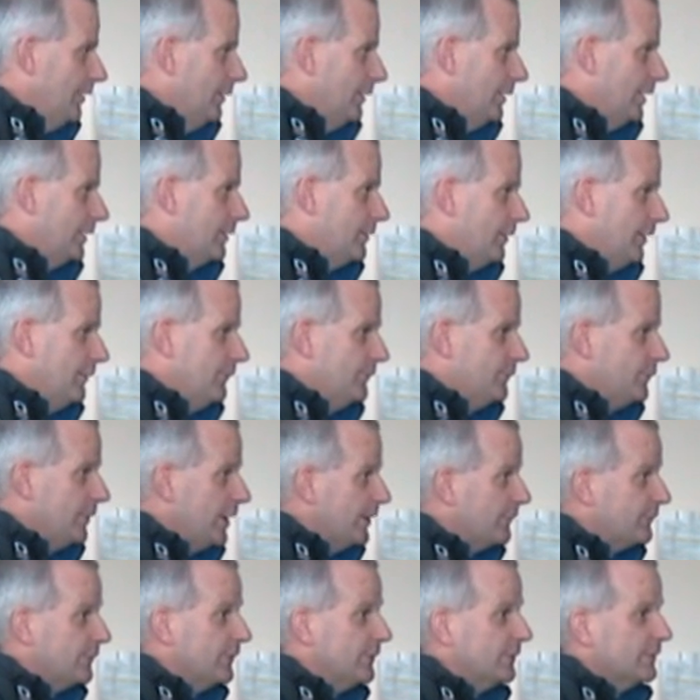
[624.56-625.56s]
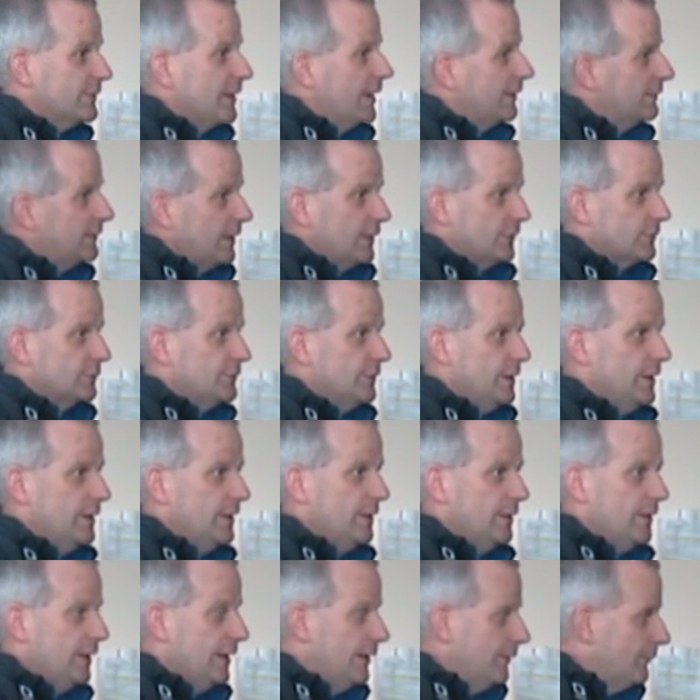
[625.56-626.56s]
Like, I have great friends gone to
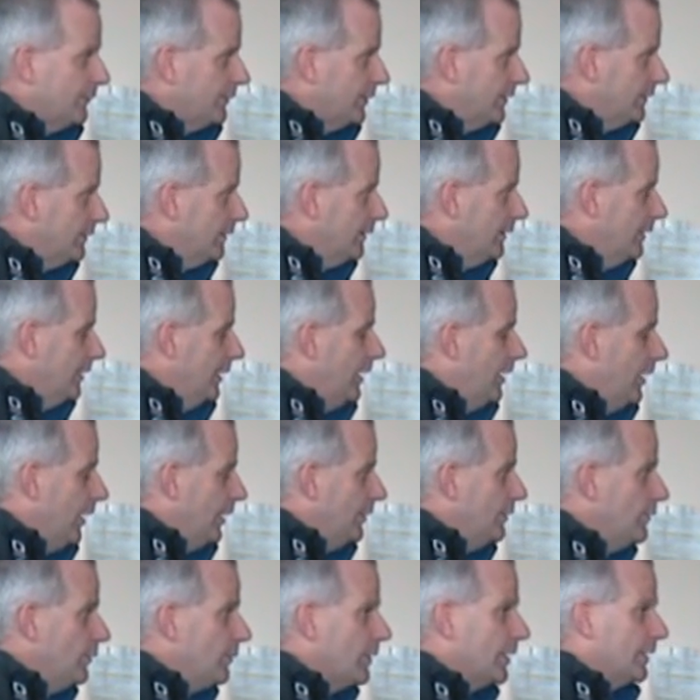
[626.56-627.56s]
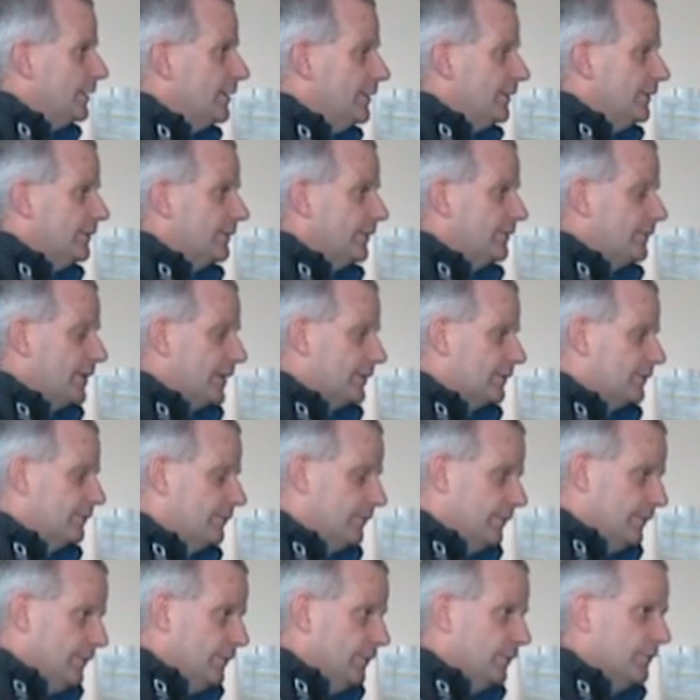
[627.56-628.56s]
Australia and everything. I know what it is. I've got,
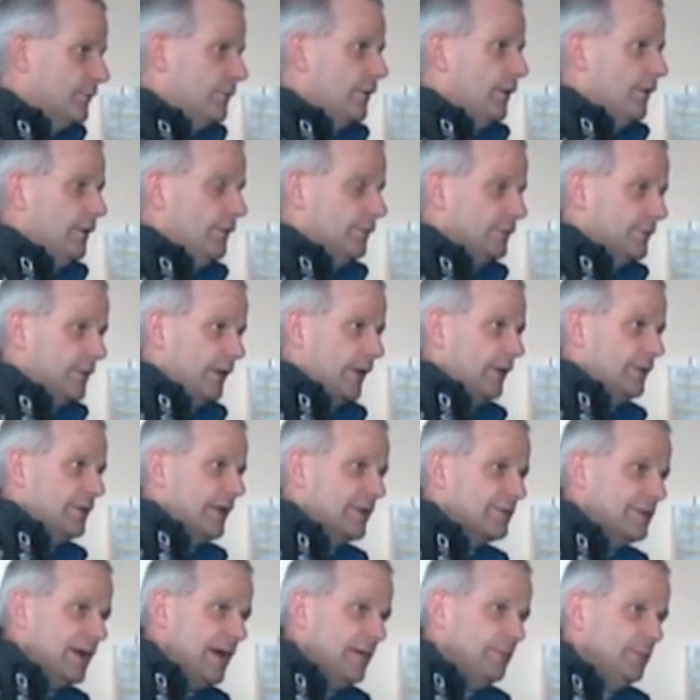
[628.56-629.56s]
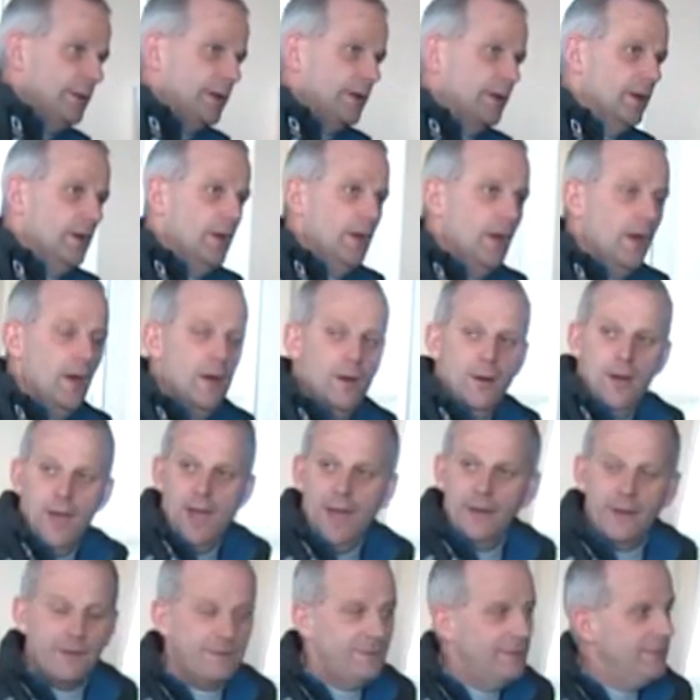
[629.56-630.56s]
you know, that's happening.
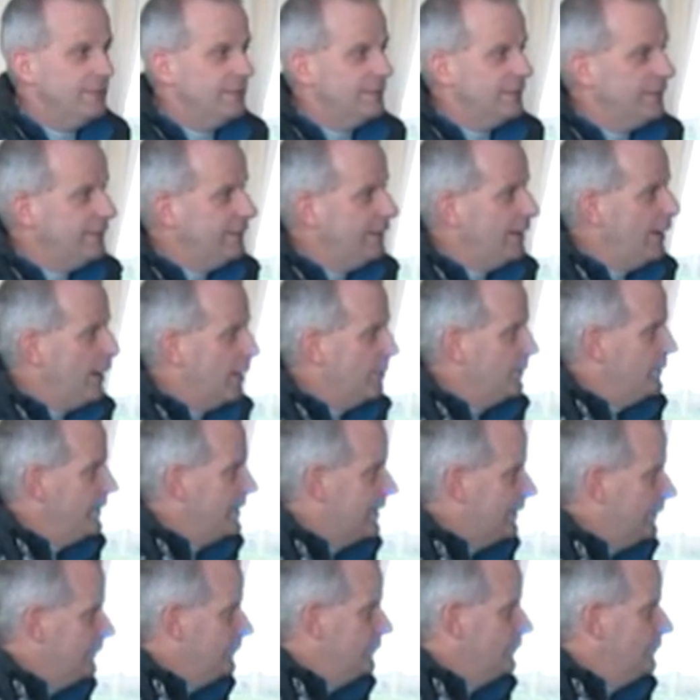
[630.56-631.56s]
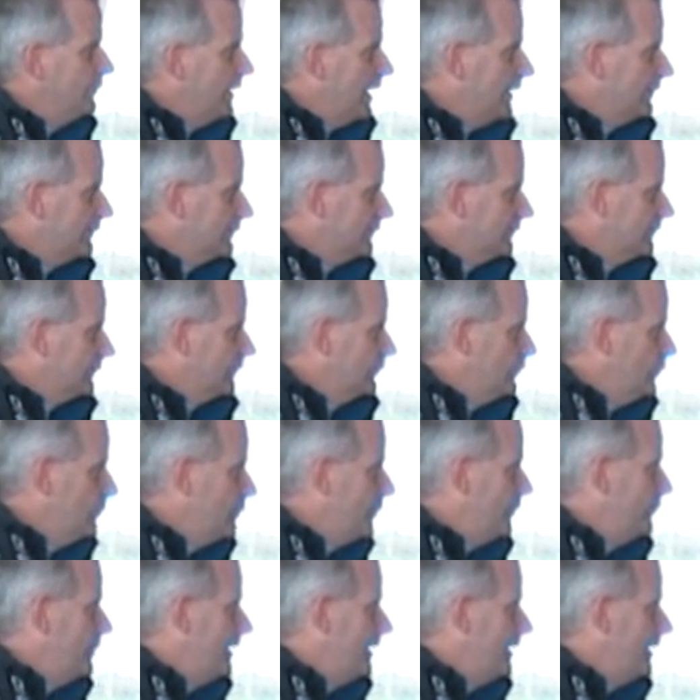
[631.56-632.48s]
And at the end of the day, all we can do, lads, as a group of